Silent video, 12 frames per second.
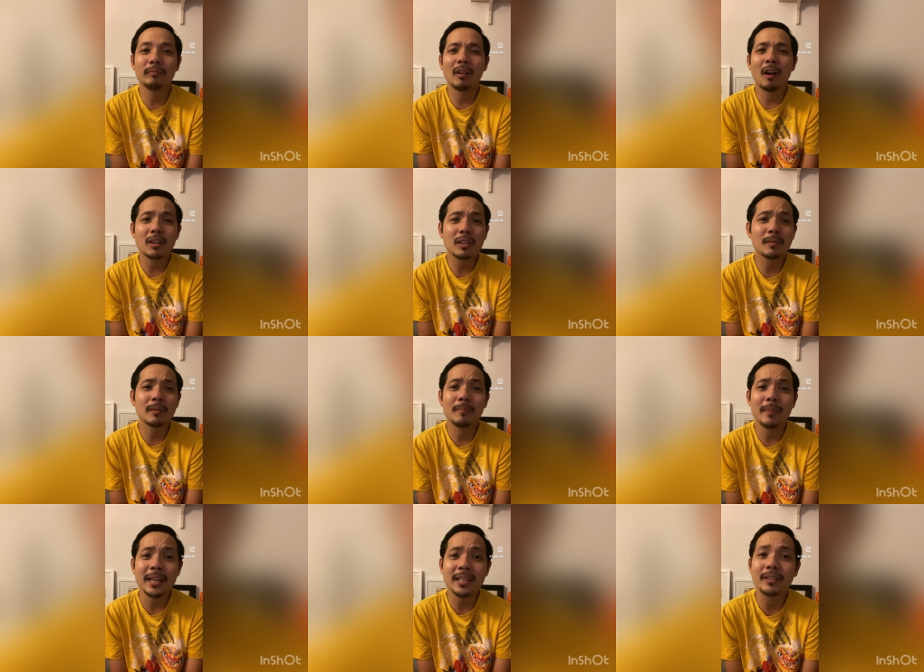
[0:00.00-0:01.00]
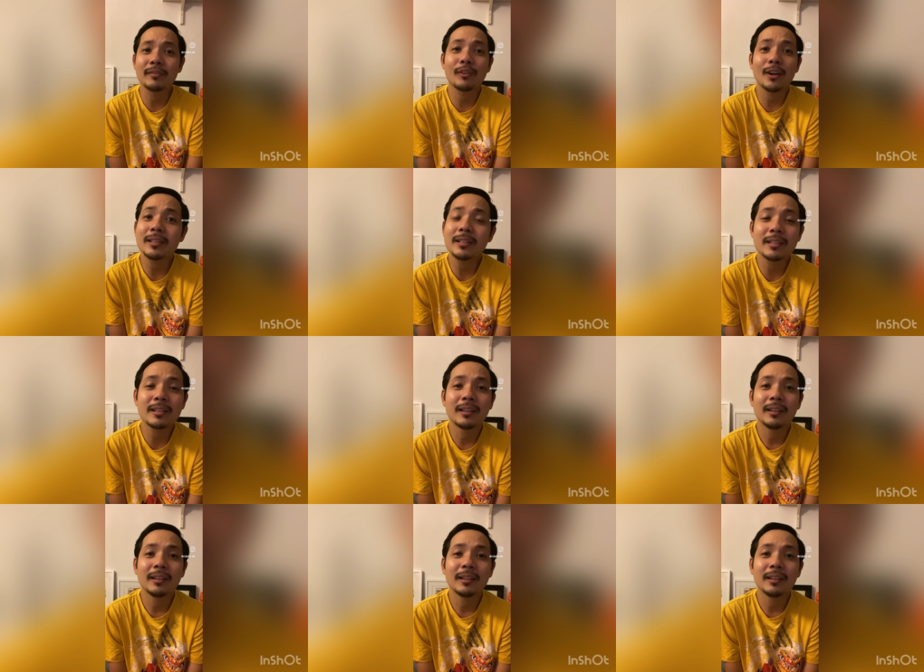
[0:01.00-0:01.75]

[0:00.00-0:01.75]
lots of amazing friends.